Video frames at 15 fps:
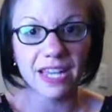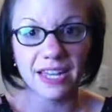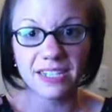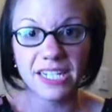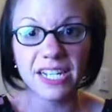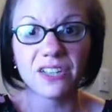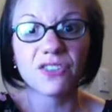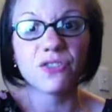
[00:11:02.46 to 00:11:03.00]
the
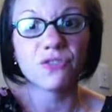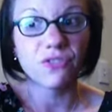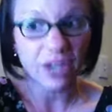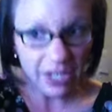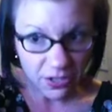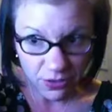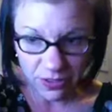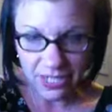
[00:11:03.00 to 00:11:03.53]
ideas
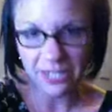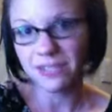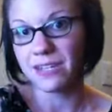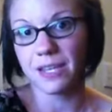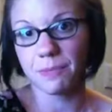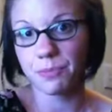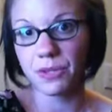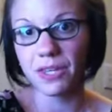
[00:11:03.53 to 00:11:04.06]
very
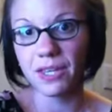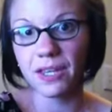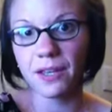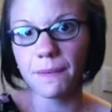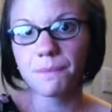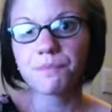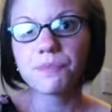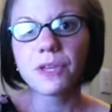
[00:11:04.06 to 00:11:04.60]

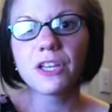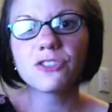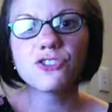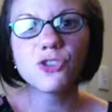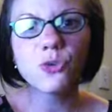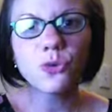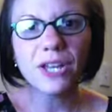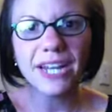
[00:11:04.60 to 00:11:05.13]
deeply, because
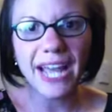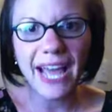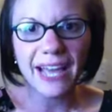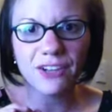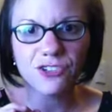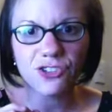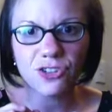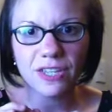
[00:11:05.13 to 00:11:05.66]
you can
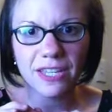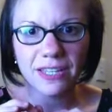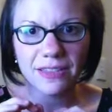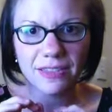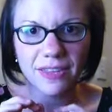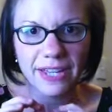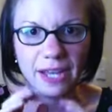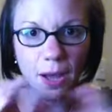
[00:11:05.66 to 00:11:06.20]
actually
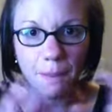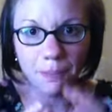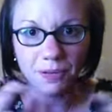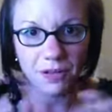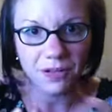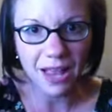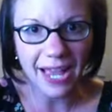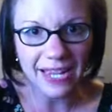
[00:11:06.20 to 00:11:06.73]

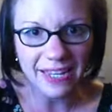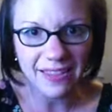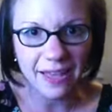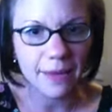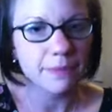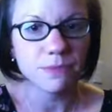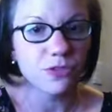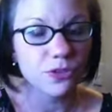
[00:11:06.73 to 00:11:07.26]
apply
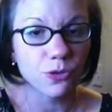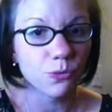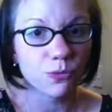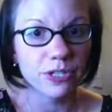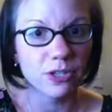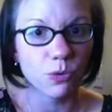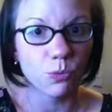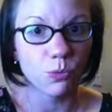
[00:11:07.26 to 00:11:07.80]
them to the
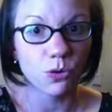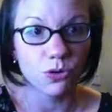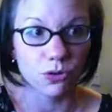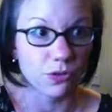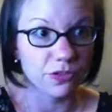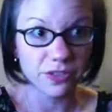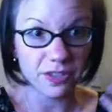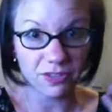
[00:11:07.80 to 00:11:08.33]
real
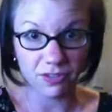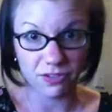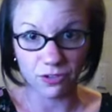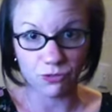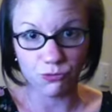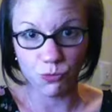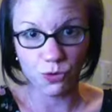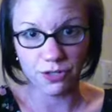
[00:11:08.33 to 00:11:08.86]
world. This is
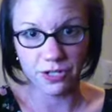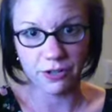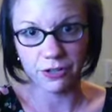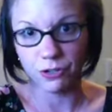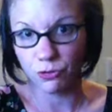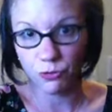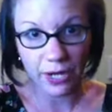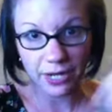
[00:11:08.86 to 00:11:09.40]

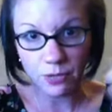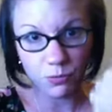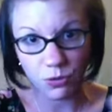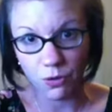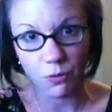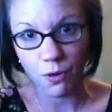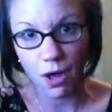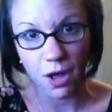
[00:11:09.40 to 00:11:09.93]
extraordinary. Your grade will
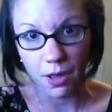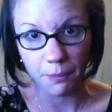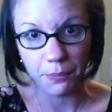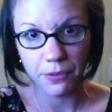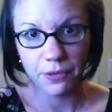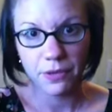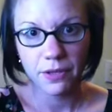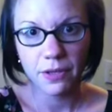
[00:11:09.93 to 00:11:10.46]
go up
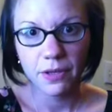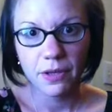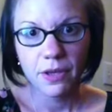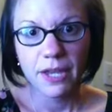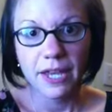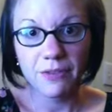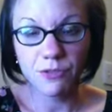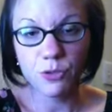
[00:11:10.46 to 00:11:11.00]

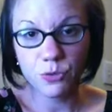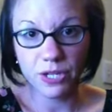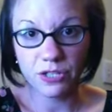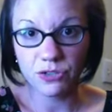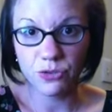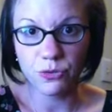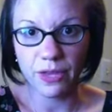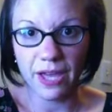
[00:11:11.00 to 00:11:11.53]
if you
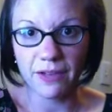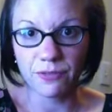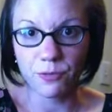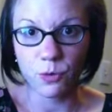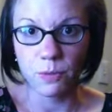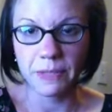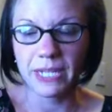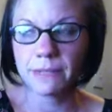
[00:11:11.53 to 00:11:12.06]
can do that
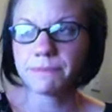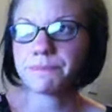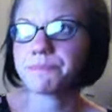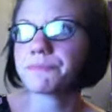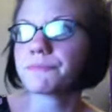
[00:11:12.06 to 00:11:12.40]
for me.